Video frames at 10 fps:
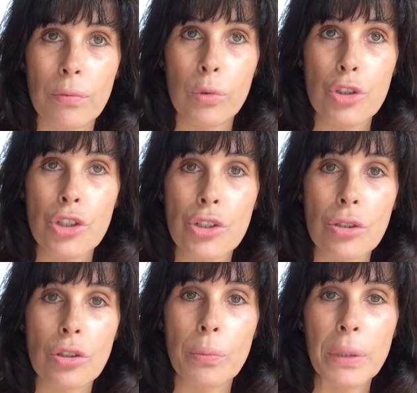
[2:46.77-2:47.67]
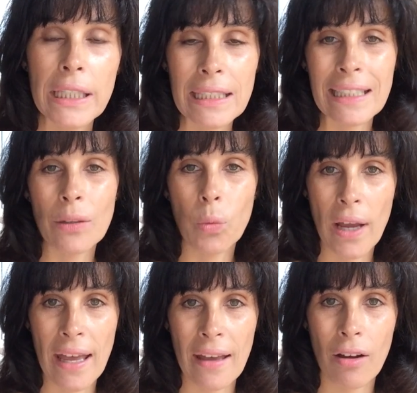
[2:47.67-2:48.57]
was completely
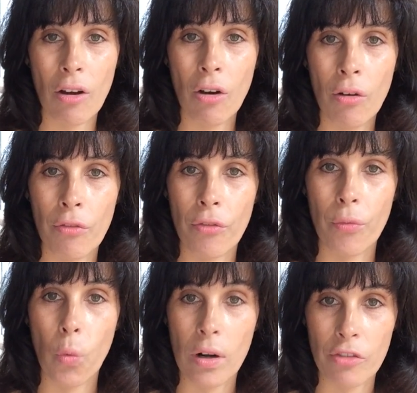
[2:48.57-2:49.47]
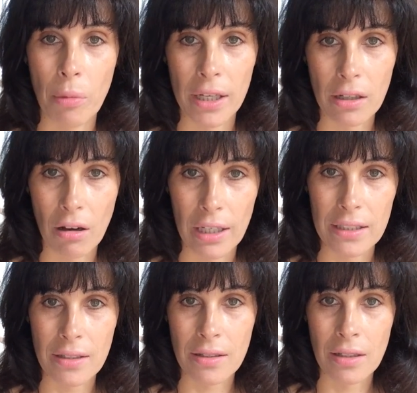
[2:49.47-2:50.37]
aware of one of my
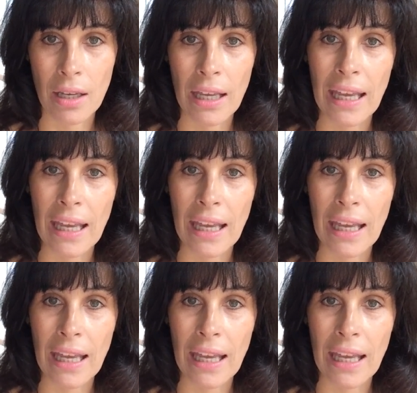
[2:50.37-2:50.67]
guides.